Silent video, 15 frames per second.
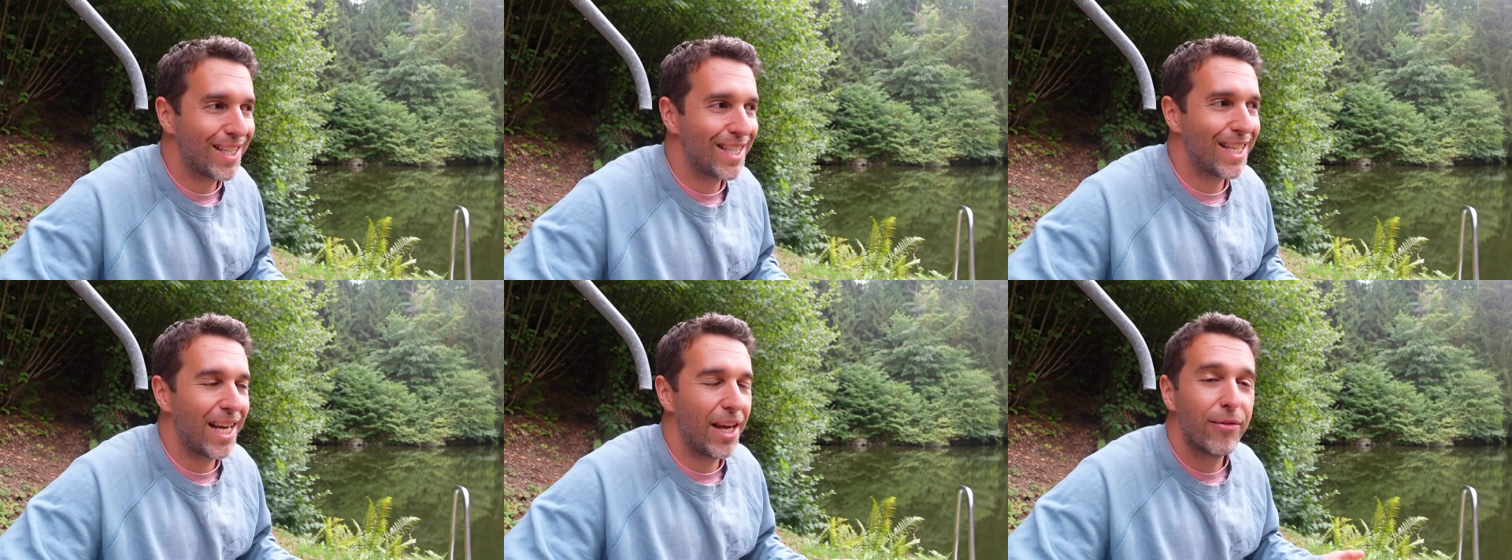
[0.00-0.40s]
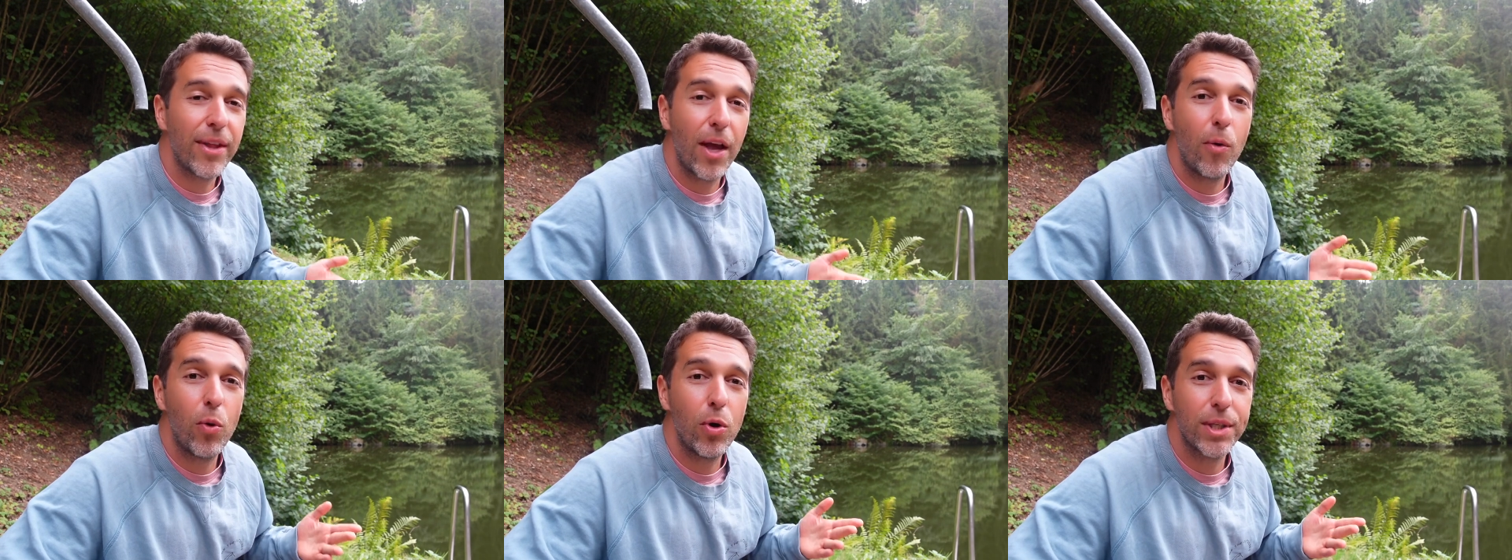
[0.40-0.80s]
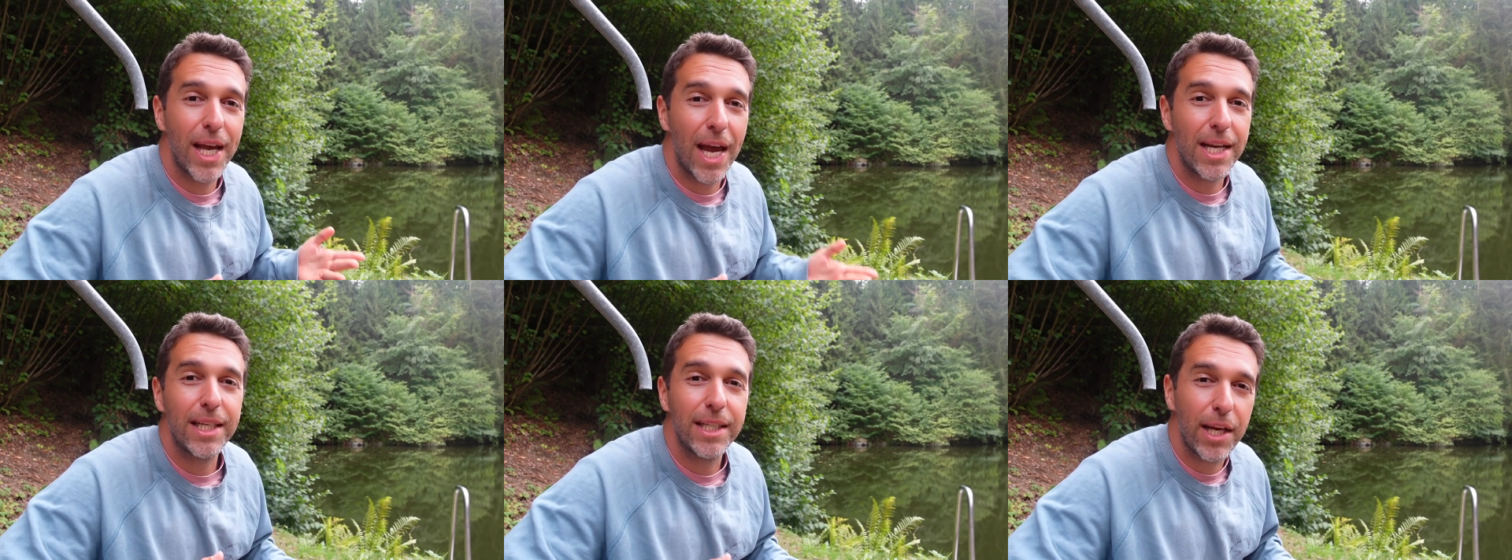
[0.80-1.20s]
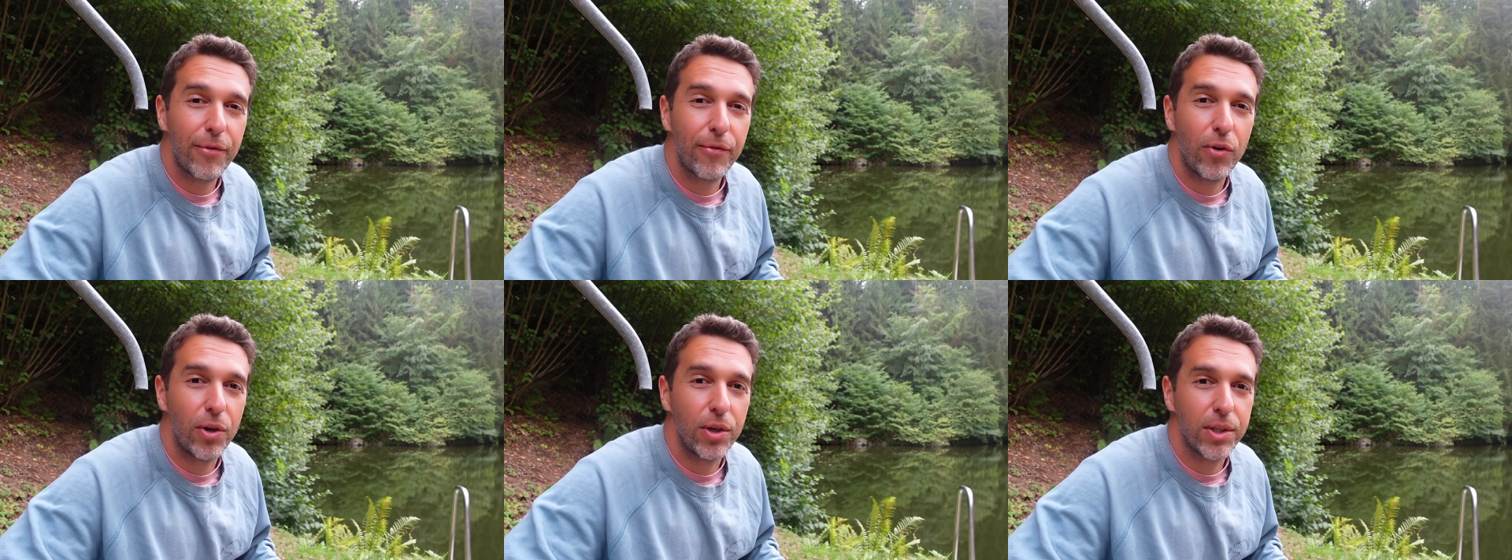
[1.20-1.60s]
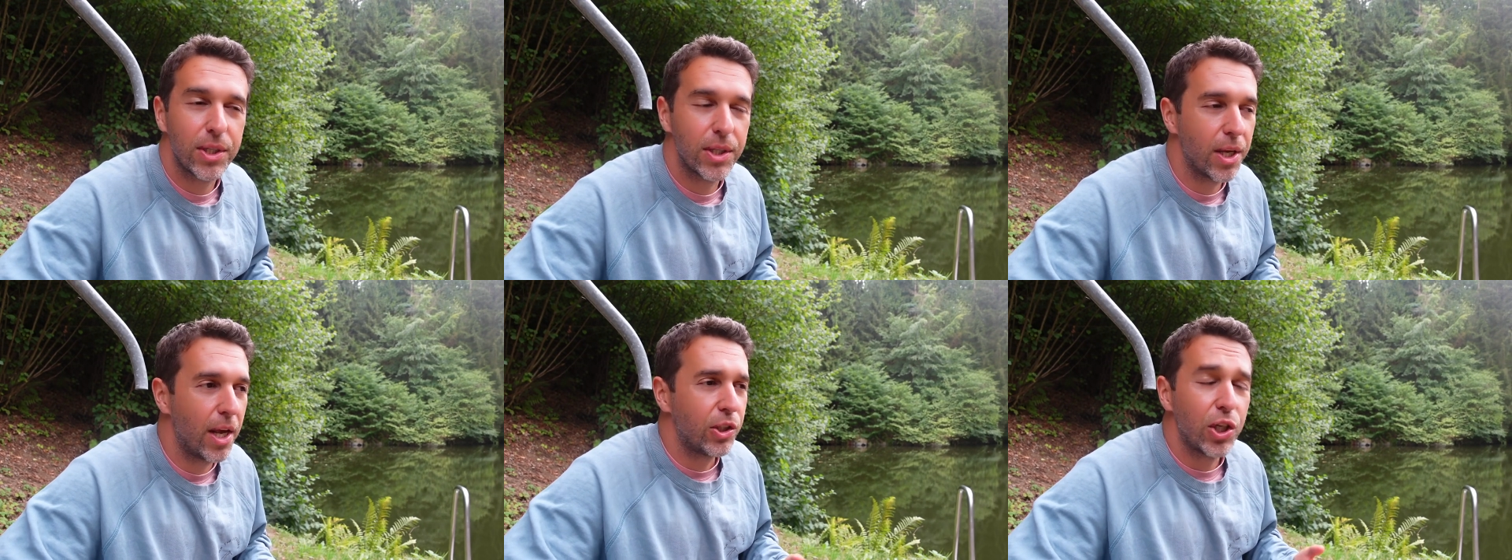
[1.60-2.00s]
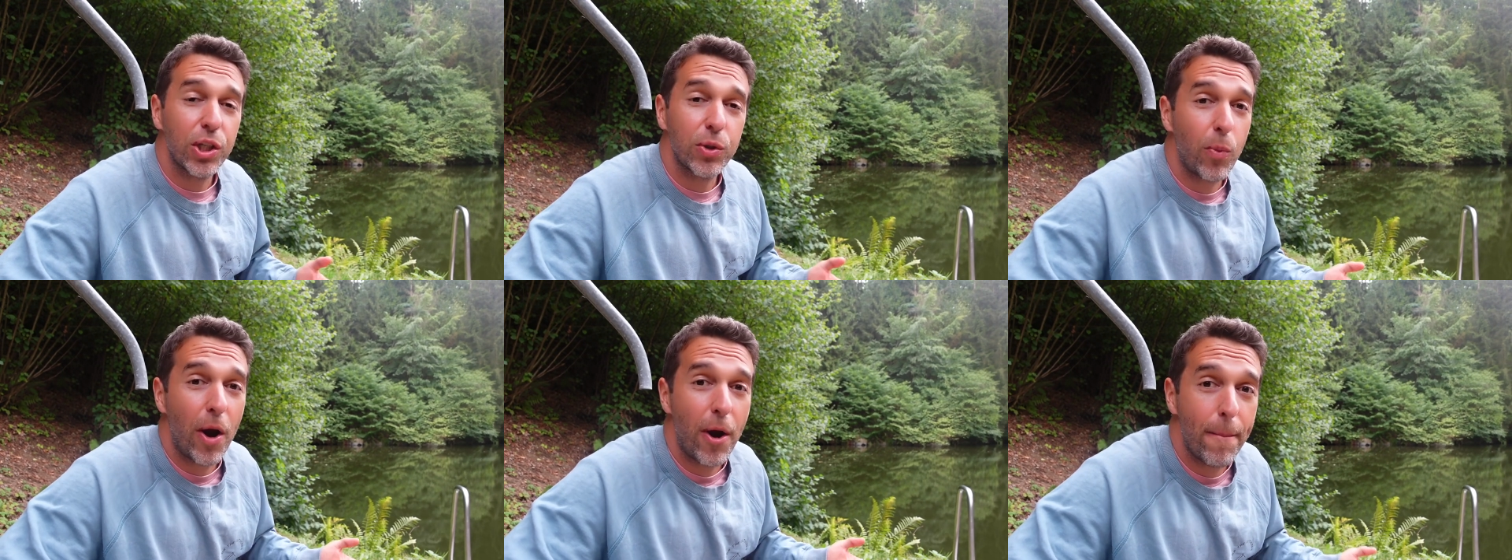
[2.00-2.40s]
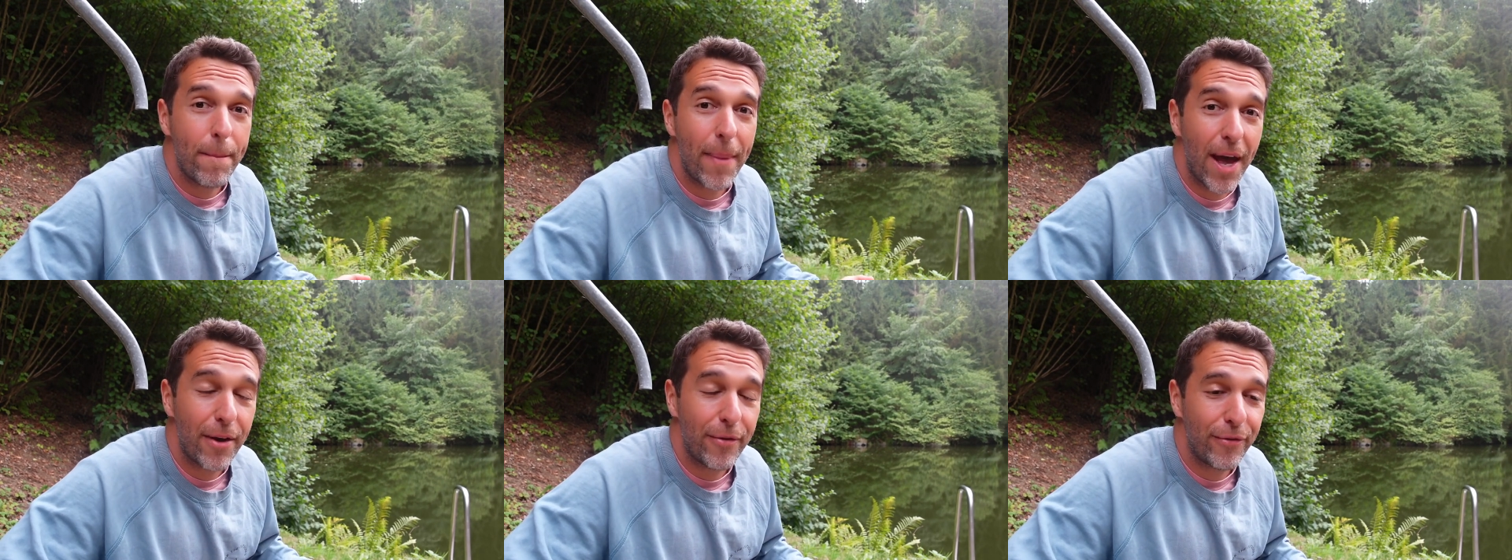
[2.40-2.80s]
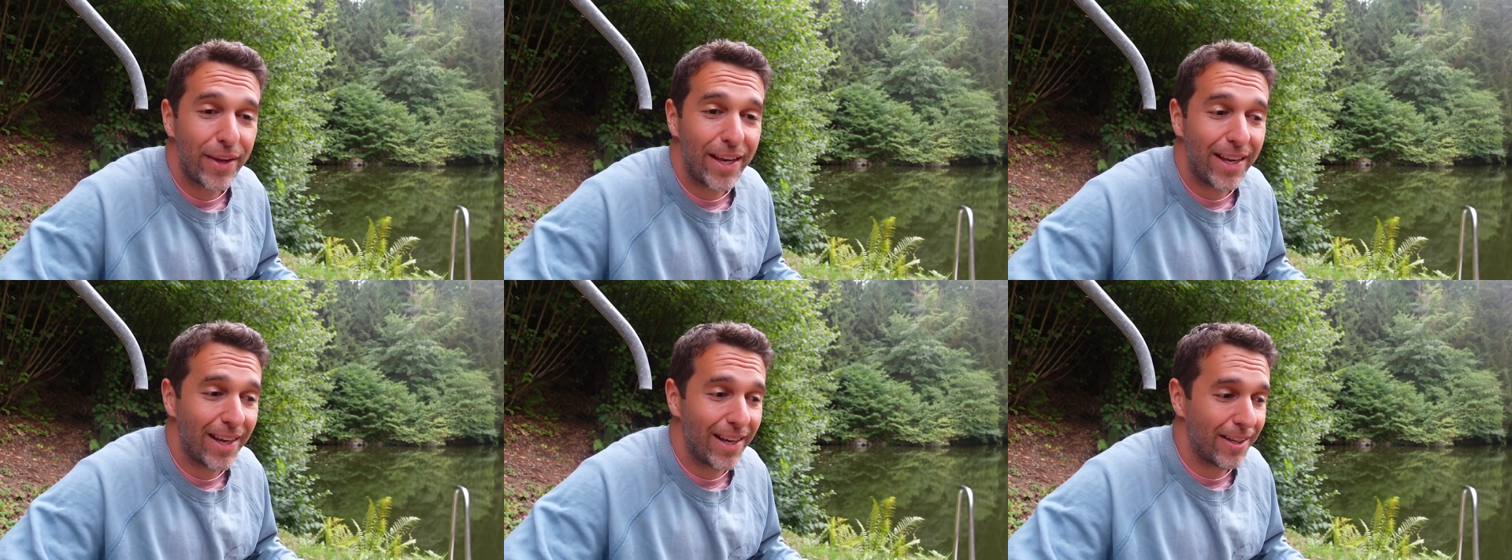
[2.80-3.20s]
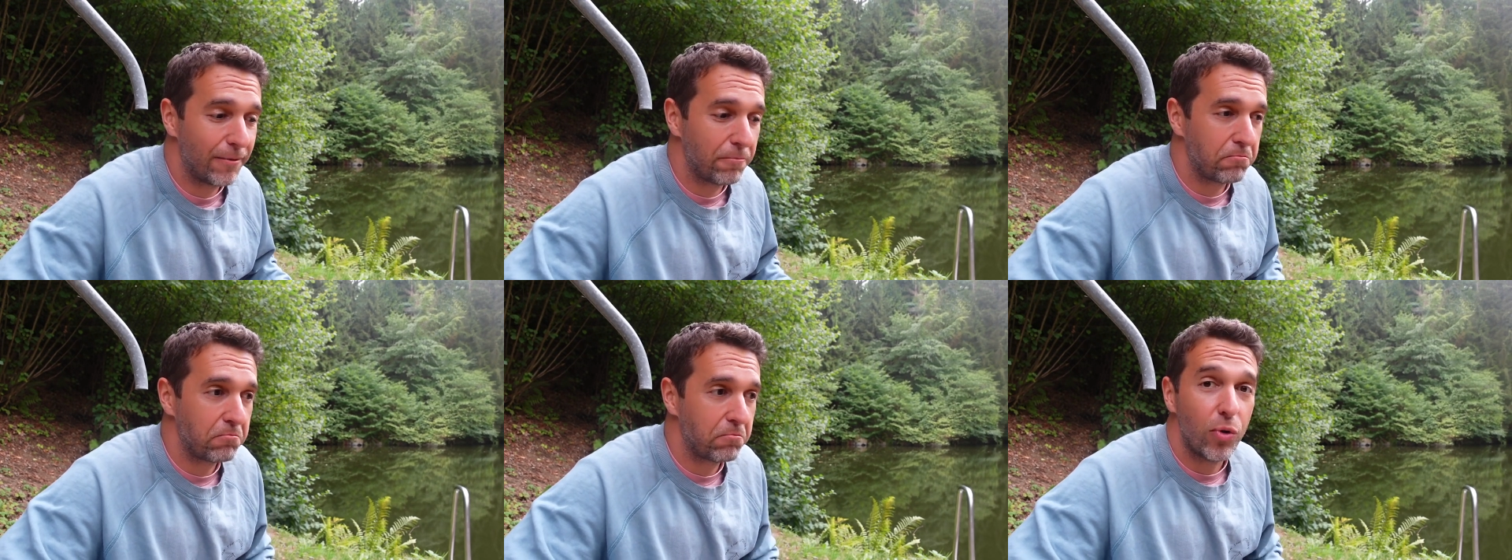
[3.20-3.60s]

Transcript: see if there was any difference just wearing bare feet and